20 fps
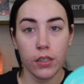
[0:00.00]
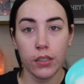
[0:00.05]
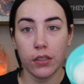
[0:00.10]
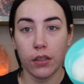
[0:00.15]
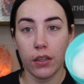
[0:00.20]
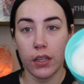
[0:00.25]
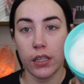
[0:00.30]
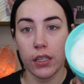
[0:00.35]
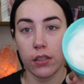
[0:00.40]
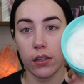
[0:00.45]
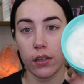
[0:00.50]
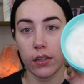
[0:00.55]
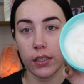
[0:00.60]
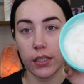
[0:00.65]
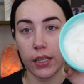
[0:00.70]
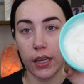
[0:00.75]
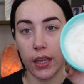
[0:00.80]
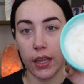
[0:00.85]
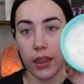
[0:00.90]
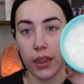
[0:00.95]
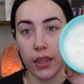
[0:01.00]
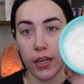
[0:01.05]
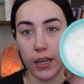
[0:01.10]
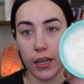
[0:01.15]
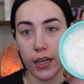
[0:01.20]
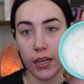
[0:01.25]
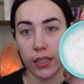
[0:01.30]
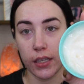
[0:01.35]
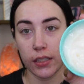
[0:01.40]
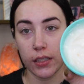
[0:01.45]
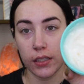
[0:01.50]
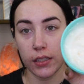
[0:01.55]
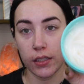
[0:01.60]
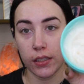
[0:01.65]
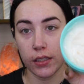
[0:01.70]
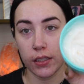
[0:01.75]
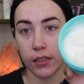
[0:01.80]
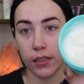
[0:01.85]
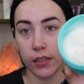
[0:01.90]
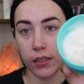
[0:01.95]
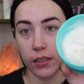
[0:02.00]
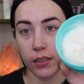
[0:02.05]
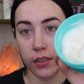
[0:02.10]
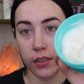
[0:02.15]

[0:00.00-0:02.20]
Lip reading: So this looks like this.